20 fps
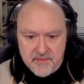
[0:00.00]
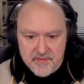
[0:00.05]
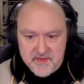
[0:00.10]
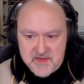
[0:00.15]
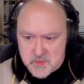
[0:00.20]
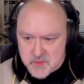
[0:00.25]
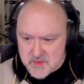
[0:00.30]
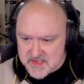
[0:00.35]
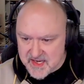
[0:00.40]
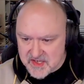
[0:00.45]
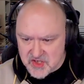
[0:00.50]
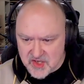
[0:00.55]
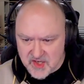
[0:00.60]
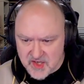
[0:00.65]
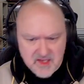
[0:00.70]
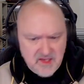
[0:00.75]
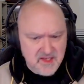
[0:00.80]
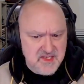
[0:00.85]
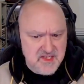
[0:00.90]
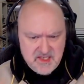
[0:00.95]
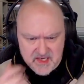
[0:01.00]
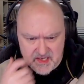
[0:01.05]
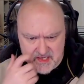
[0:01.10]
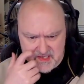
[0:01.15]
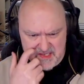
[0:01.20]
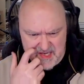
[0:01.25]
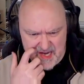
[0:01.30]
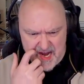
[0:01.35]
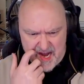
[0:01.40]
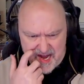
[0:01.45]
This was actually listed
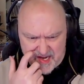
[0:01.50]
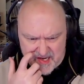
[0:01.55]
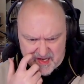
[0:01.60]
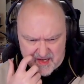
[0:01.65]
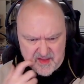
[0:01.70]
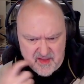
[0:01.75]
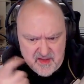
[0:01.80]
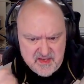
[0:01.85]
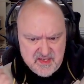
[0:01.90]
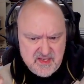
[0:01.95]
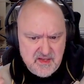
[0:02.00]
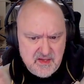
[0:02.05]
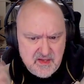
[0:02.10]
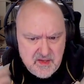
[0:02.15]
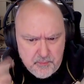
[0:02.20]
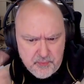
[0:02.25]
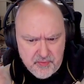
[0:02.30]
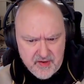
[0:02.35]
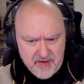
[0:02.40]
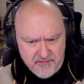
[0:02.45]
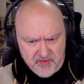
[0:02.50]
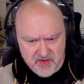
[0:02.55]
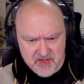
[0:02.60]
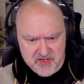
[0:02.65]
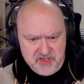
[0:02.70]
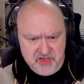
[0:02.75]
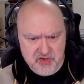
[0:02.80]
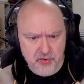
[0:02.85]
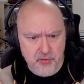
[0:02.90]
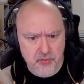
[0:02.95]
as harder than the
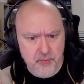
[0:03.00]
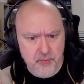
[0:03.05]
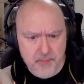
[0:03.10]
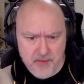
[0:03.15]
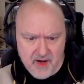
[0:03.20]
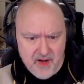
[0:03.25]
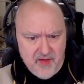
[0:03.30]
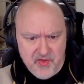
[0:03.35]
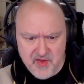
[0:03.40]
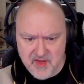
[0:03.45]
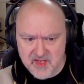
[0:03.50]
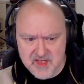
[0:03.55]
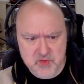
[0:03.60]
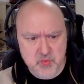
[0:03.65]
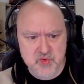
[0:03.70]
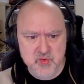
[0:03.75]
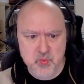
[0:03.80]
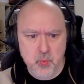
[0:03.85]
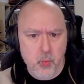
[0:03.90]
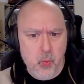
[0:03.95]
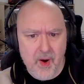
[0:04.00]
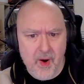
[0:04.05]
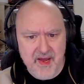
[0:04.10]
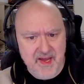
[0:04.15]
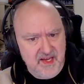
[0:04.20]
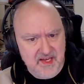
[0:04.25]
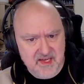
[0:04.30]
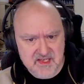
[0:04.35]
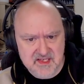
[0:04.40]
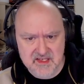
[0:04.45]
previous two, I think this was way
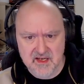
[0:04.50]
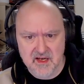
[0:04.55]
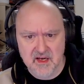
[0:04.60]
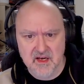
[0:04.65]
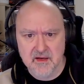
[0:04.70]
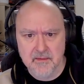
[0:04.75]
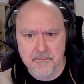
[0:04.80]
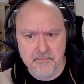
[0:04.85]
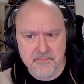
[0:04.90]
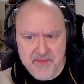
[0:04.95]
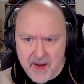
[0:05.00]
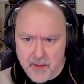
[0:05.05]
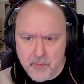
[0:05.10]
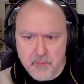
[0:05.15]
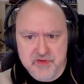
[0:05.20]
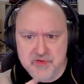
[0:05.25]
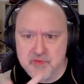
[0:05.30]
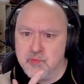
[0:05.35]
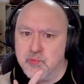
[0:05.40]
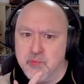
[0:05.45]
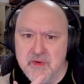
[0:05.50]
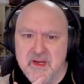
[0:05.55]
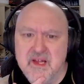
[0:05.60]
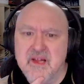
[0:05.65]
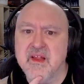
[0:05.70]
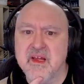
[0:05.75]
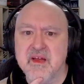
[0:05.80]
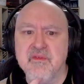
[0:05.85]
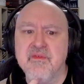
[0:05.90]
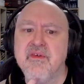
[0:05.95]
easier. That was
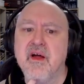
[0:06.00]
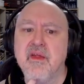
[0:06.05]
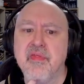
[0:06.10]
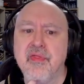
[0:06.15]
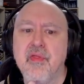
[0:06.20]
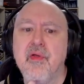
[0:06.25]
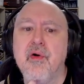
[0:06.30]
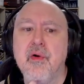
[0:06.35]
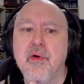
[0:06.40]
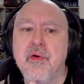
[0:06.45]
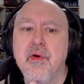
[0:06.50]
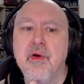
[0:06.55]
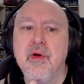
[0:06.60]
really fun though.